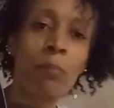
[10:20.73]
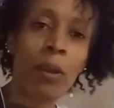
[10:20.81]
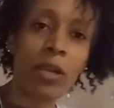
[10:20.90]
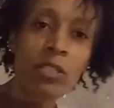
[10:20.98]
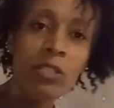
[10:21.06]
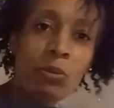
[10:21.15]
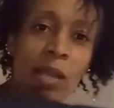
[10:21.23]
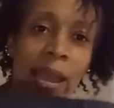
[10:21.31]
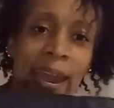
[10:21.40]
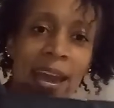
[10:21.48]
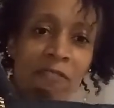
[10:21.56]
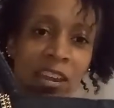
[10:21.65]
Purses were
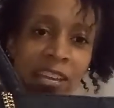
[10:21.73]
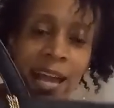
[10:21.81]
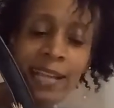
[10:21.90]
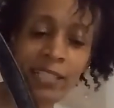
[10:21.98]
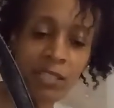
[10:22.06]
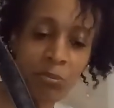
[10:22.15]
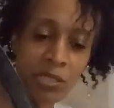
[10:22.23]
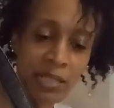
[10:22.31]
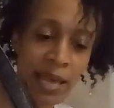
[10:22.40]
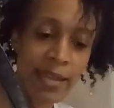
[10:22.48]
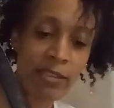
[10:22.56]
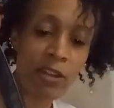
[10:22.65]
half, and I just was
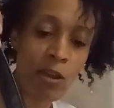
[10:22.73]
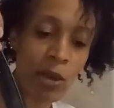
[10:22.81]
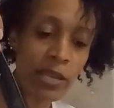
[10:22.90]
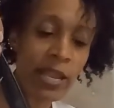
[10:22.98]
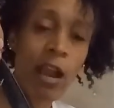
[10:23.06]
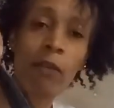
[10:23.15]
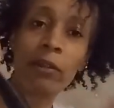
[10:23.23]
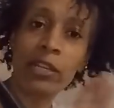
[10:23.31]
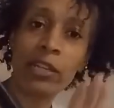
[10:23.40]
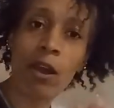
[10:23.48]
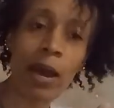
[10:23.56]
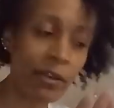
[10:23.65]
like, you know what, y'all already
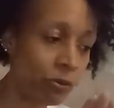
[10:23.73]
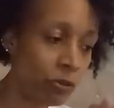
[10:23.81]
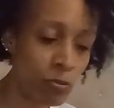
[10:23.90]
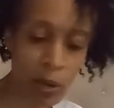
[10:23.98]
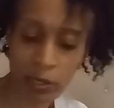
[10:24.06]
know I don't do